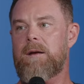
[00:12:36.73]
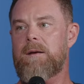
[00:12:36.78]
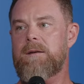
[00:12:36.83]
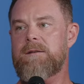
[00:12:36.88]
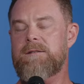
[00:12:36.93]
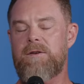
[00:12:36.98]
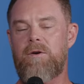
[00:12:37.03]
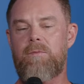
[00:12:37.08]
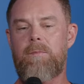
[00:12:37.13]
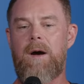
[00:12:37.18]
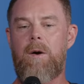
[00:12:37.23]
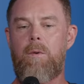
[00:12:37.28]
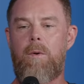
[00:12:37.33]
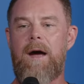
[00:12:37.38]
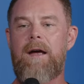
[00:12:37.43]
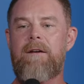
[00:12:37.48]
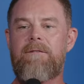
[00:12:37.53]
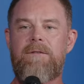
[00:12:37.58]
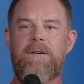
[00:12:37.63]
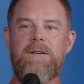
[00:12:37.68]
So my
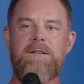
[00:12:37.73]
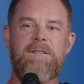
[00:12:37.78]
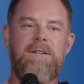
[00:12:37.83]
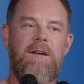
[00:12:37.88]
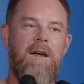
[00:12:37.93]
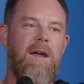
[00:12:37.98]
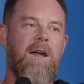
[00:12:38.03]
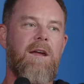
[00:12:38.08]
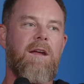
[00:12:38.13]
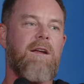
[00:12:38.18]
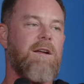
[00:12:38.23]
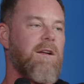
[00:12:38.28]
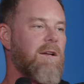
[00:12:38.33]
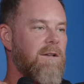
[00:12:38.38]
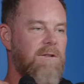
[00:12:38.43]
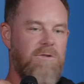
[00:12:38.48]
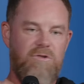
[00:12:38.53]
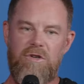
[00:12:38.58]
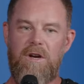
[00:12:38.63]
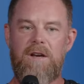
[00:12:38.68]
wife is saying,
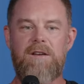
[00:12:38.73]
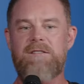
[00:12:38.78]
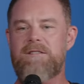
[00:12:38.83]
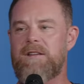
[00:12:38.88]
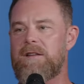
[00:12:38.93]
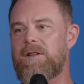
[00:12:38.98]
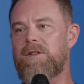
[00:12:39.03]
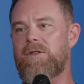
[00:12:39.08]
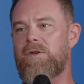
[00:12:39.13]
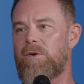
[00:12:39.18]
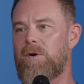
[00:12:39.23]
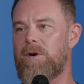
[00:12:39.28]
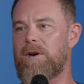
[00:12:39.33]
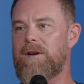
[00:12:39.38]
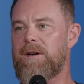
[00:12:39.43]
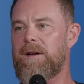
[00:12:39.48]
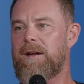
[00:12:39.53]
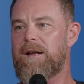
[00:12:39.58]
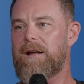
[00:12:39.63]
trust in the Lord